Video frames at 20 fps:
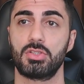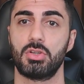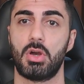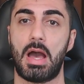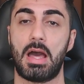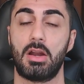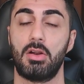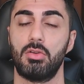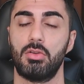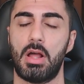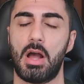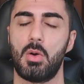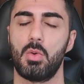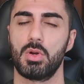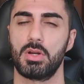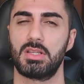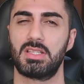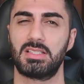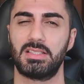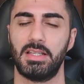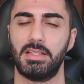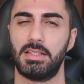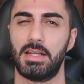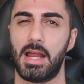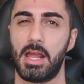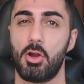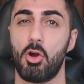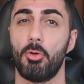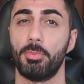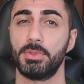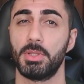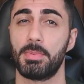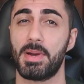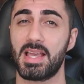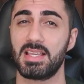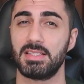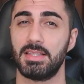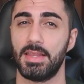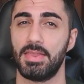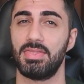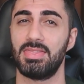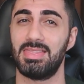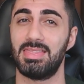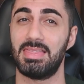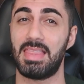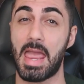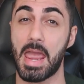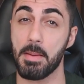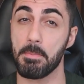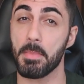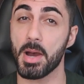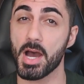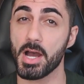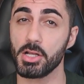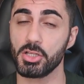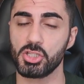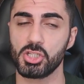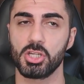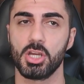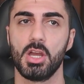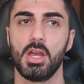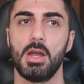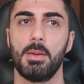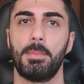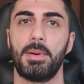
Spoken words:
so I wouldn't say that I optimized it that much,